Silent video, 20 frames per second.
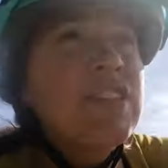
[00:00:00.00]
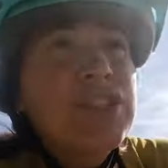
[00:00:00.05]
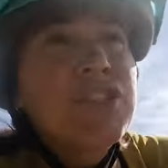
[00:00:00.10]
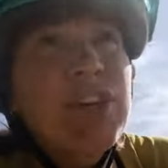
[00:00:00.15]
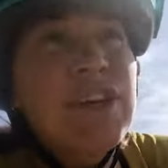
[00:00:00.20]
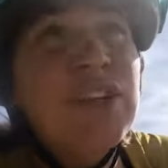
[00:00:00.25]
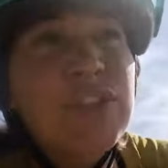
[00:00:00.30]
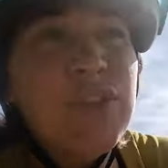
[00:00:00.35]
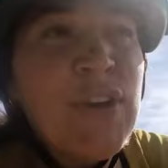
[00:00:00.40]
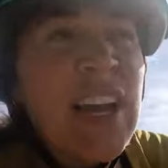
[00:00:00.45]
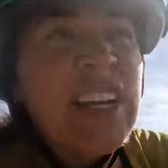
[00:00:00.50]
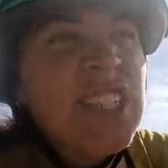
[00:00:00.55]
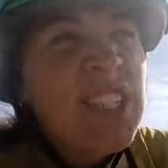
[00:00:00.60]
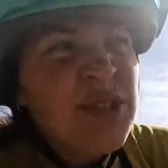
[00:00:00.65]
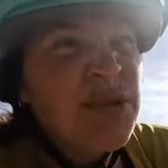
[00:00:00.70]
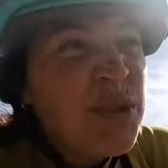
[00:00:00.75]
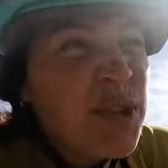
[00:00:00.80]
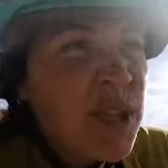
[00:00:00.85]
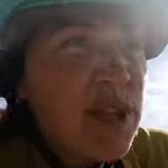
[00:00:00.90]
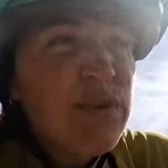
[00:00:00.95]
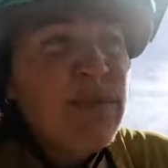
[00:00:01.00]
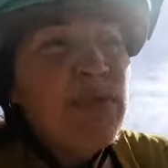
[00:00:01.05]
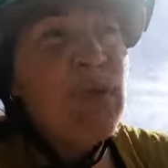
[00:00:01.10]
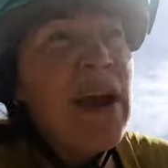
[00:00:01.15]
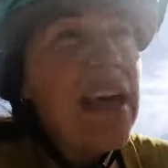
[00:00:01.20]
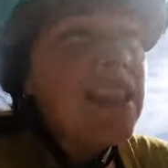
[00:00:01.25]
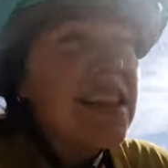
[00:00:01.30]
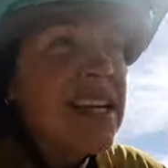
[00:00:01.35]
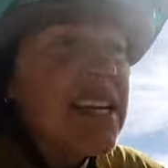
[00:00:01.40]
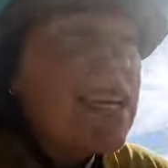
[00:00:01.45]
The trails are actually really
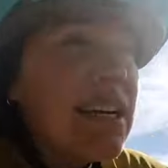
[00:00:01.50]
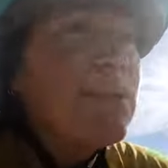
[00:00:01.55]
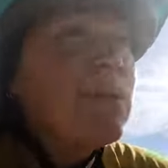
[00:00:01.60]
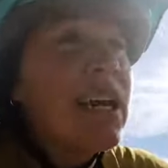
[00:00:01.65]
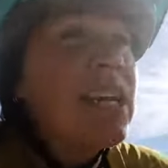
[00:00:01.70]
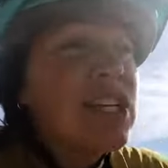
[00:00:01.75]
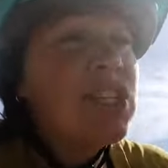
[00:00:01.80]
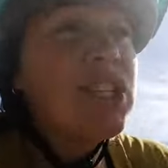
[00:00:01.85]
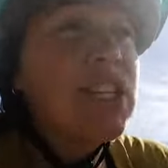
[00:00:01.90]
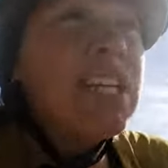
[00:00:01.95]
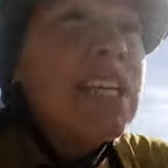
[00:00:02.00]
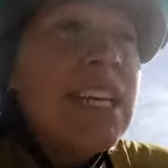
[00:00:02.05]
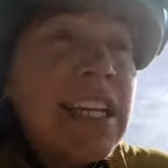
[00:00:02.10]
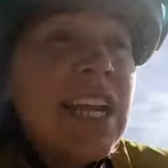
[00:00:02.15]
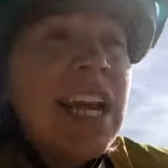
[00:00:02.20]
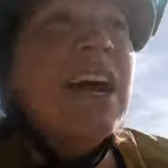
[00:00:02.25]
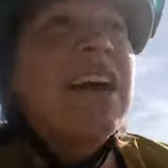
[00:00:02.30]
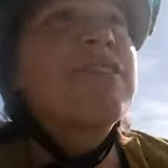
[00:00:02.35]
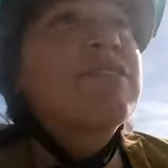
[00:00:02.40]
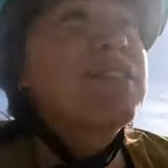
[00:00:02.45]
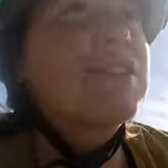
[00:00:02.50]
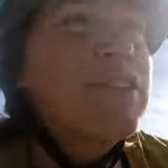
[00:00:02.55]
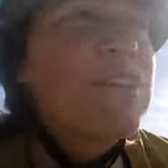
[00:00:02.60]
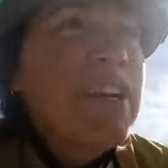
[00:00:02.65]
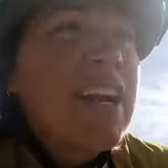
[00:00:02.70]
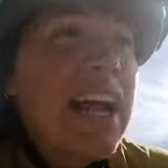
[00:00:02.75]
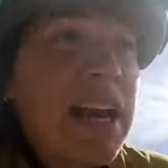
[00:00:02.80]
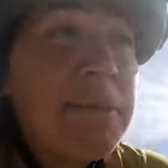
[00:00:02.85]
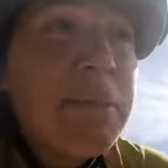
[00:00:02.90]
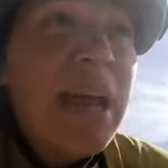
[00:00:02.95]
friendly, but I did have to
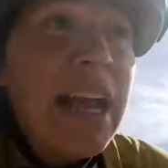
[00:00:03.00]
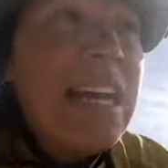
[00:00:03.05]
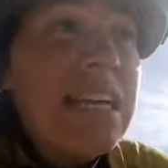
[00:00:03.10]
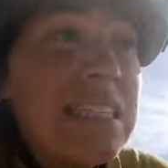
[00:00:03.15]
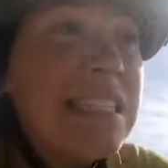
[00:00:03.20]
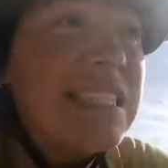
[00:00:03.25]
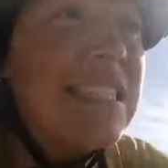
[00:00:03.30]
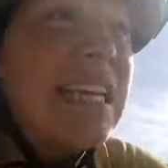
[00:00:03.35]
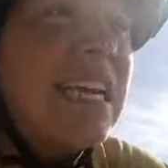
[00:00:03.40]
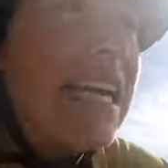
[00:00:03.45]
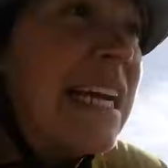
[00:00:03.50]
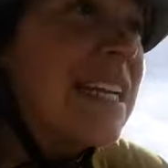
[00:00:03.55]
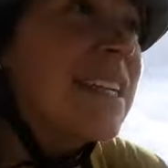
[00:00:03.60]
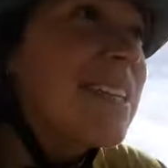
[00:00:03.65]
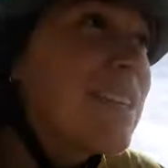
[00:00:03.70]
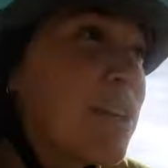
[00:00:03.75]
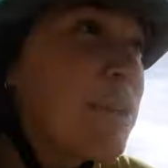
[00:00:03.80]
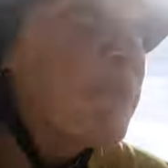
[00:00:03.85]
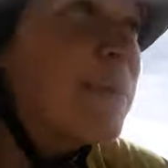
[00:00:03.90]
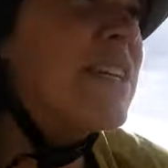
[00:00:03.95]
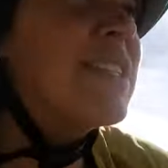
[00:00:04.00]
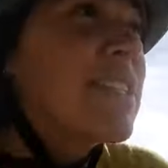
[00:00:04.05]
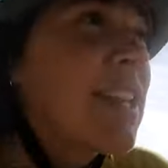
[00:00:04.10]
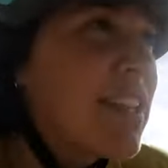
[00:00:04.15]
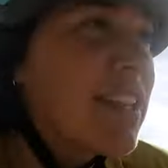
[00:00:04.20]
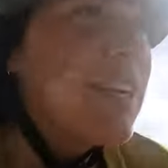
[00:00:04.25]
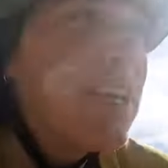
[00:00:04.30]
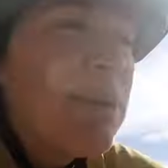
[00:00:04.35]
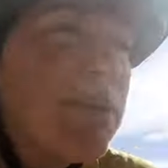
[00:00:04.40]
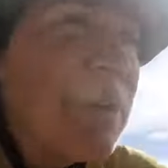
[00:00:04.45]
learn how to bike on sand.
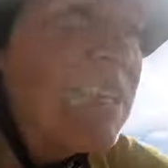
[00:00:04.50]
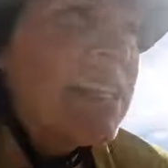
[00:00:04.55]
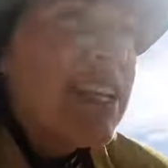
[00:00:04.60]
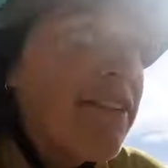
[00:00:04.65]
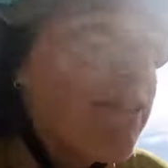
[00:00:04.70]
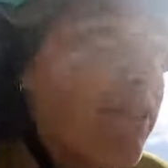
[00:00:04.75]
It's a little bit